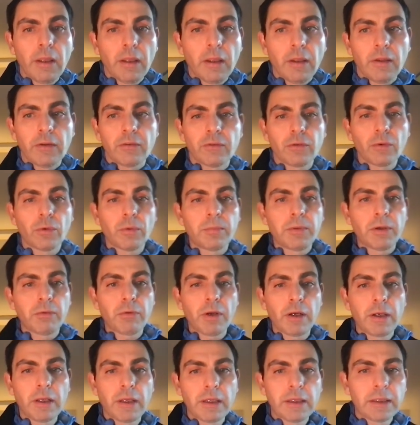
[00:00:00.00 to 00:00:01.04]
So we'll be
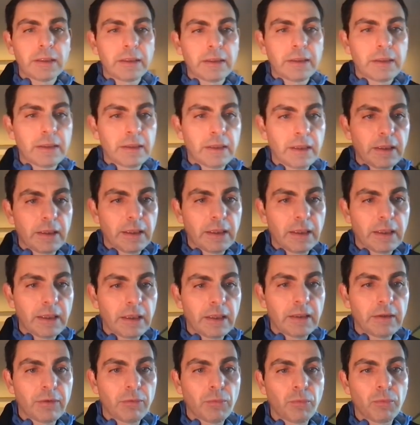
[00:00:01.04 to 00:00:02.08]
running it,
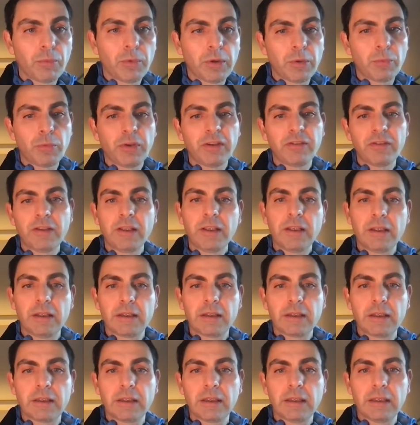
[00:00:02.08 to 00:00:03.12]
and what we see
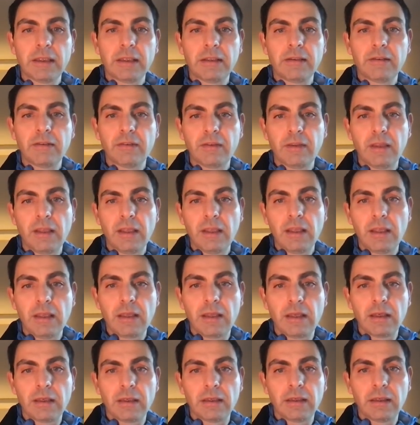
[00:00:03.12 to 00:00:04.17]
here is
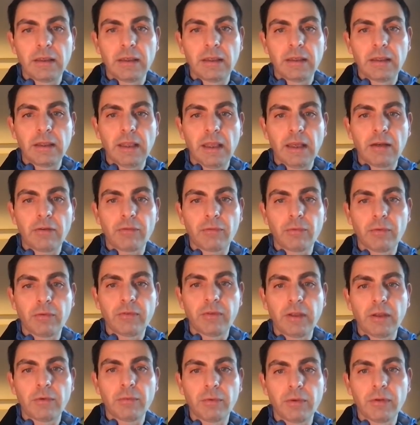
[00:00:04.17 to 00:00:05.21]
the actual
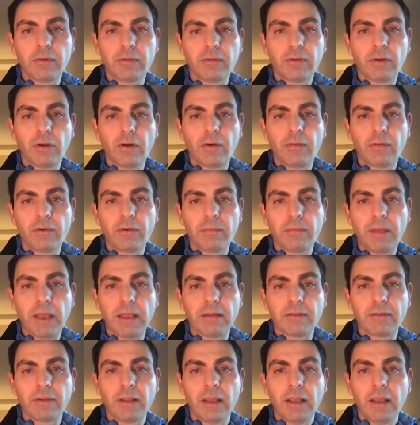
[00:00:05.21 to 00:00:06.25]
sequence of
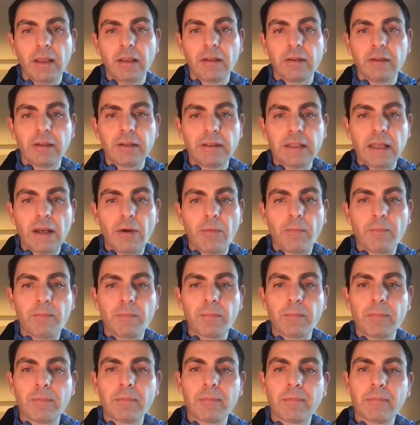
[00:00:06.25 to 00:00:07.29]
commands. Now,
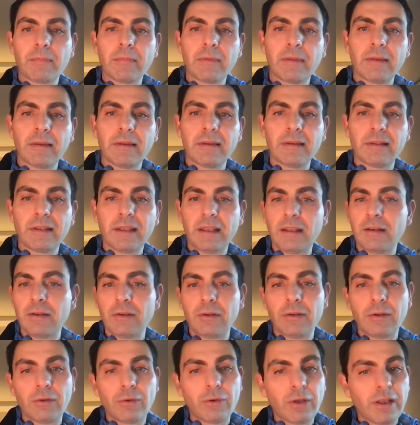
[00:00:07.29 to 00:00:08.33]

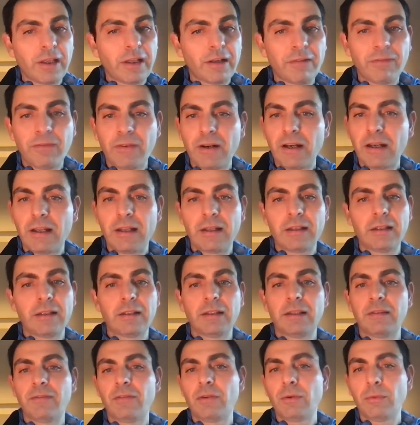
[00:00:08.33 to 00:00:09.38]
again, look at a file
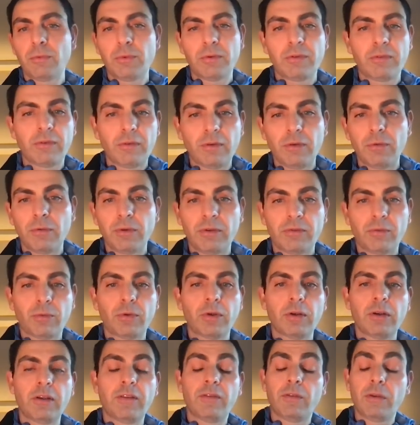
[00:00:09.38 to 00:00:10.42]
if you
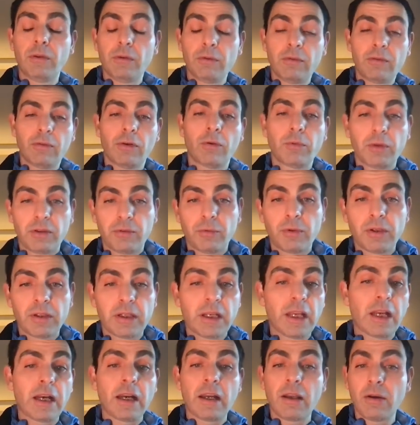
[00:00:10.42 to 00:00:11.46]
use
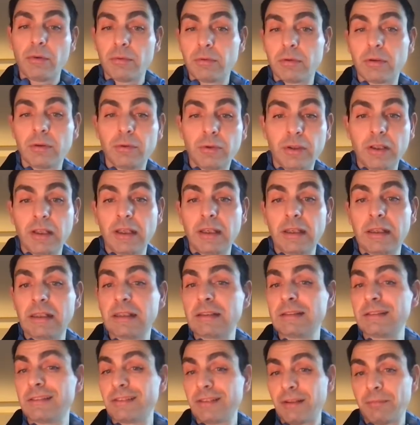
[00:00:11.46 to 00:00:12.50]
Osquery or looking
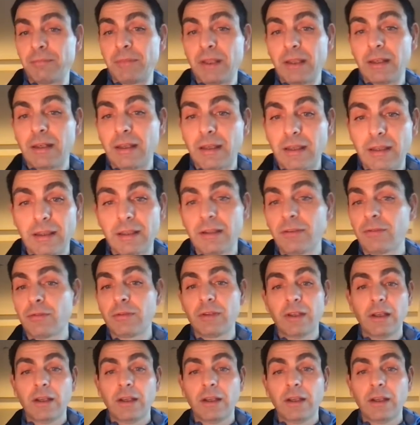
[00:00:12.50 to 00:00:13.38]
at something like this.